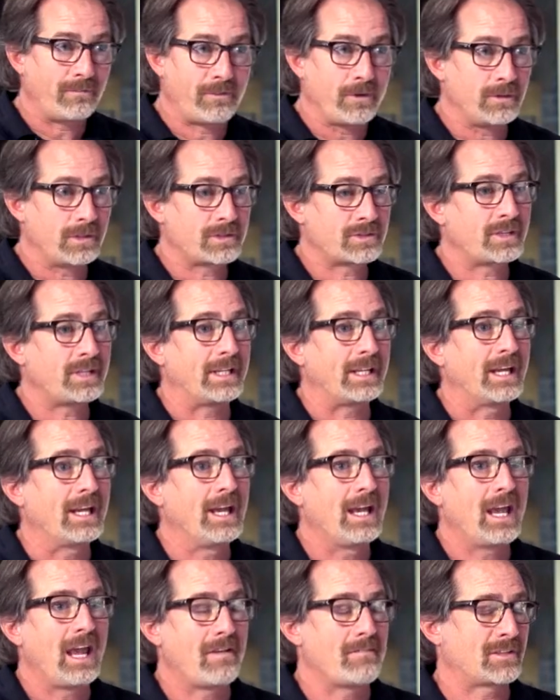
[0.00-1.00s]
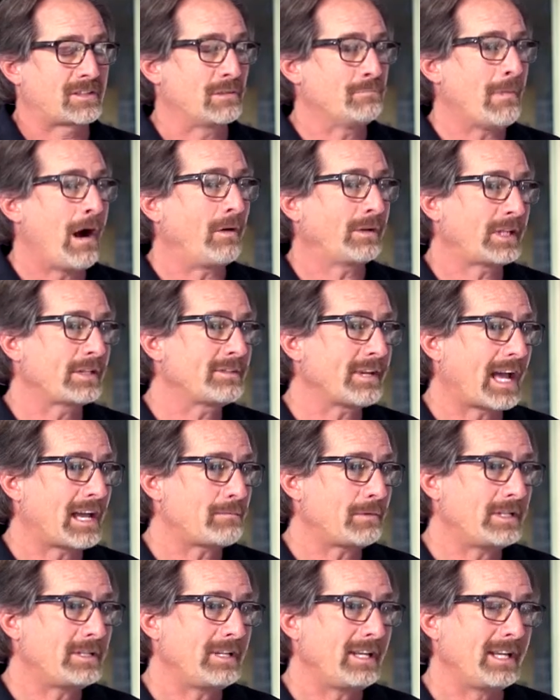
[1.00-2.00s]
for you to see. If it's a mounted
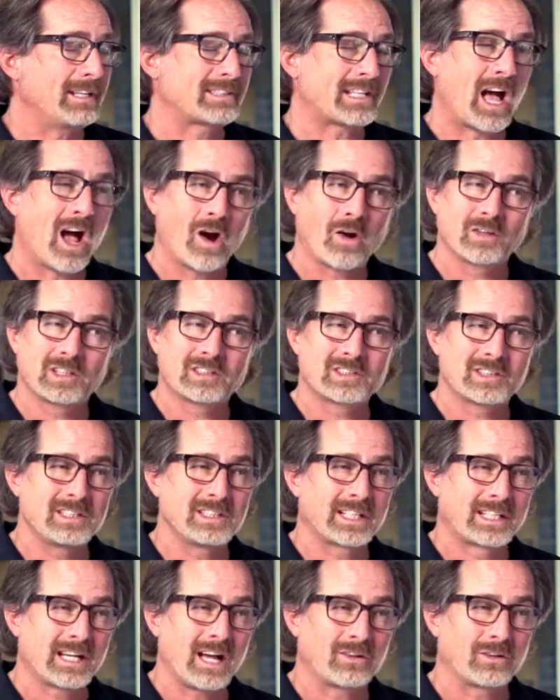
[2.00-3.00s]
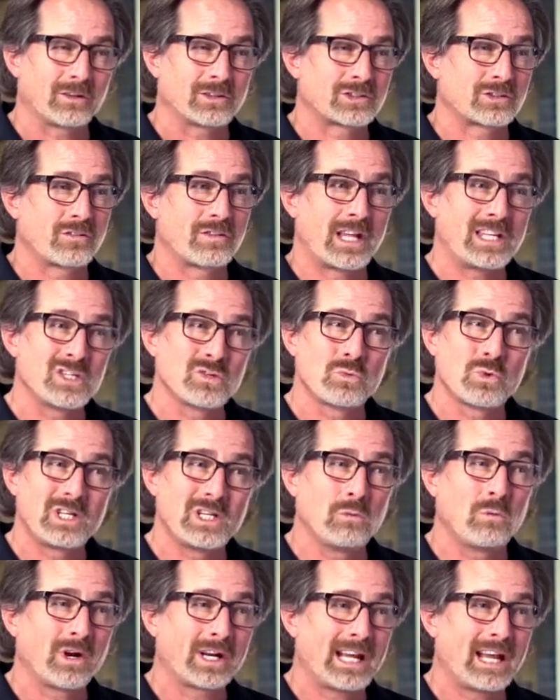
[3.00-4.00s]
diamond, it's hard to see the color, so then you really
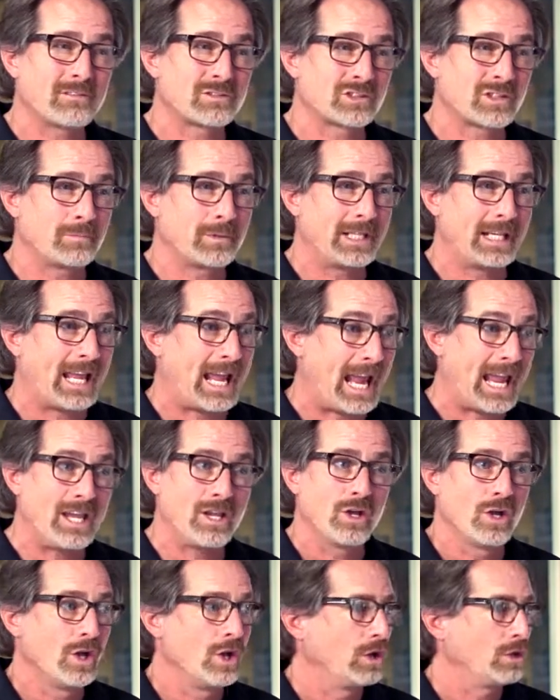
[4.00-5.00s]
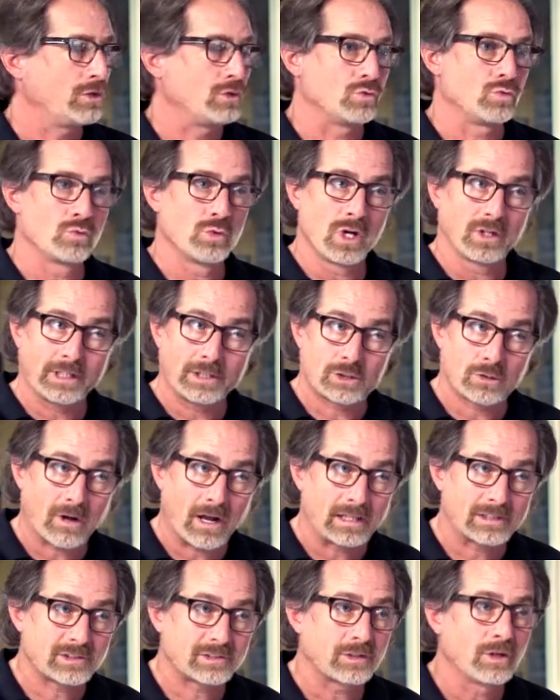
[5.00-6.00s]
want to have somebody, A, you really
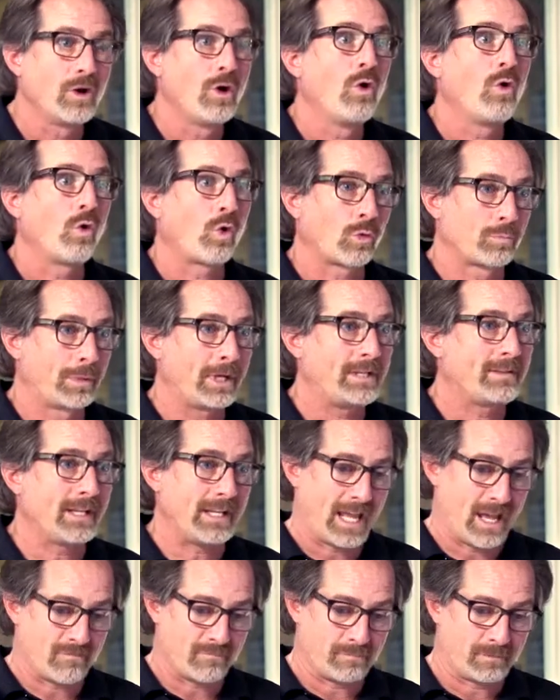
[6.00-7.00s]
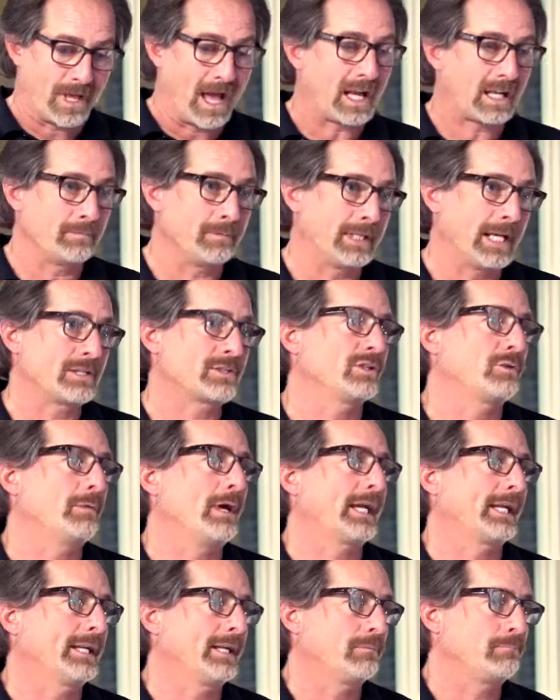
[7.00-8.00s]
trust, or B, that you have documentation to
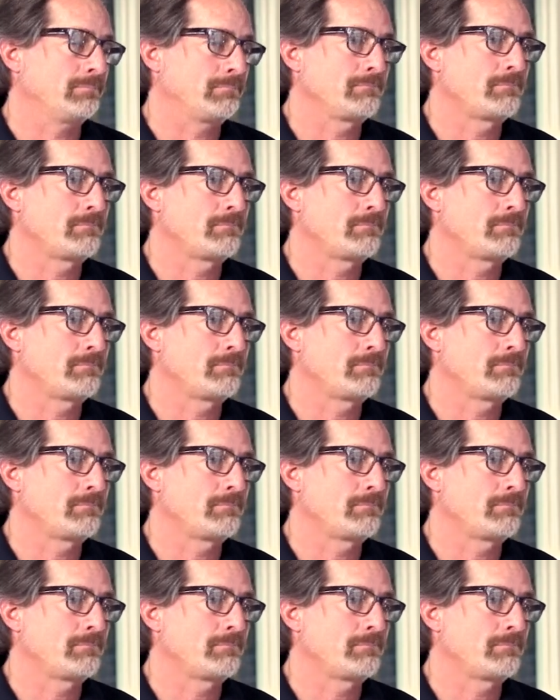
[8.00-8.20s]
back it up.